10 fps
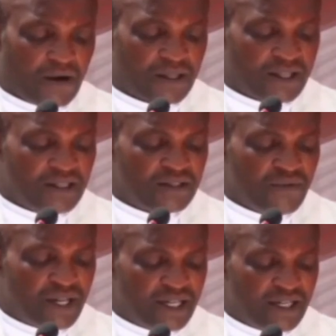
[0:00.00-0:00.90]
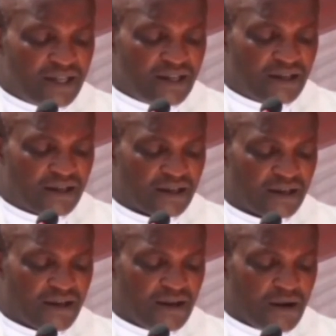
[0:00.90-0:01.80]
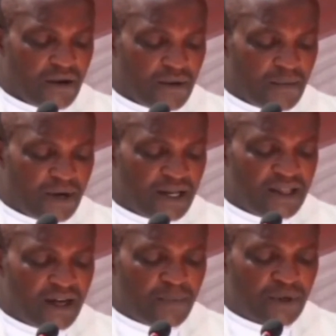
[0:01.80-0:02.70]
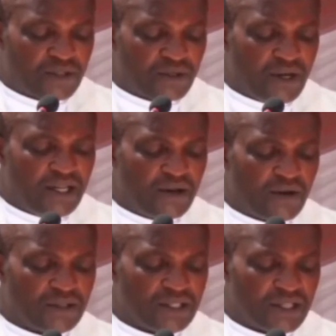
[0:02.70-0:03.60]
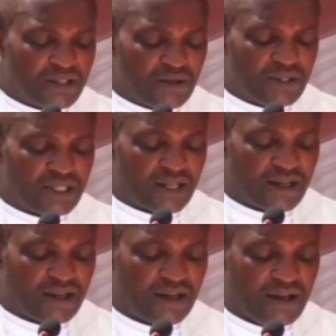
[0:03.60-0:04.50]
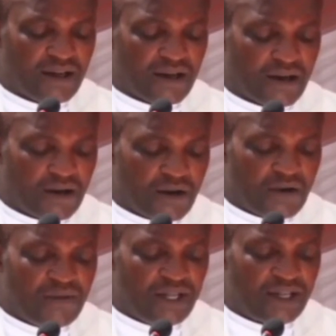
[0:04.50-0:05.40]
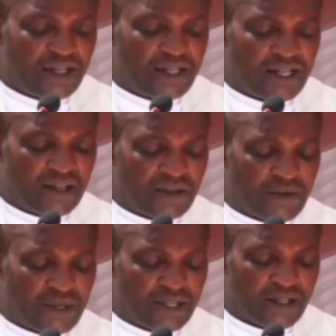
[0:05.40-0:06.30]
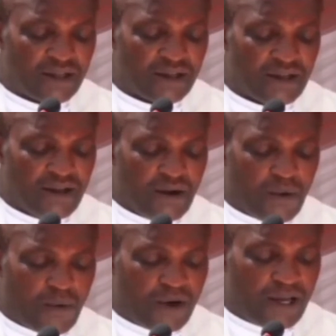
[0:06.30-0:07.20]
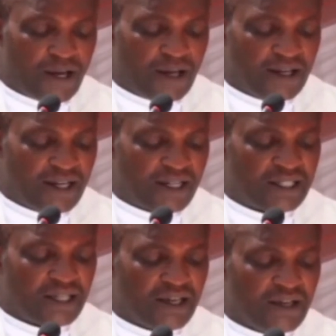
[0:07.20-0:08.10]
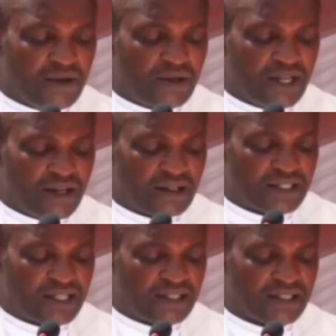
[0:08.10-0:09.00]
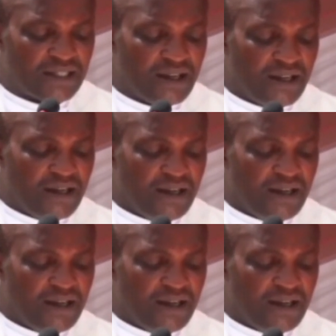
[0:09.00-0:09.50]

On this very day, by the apostolic constitution, Nove Creature, we are erecting a new diocese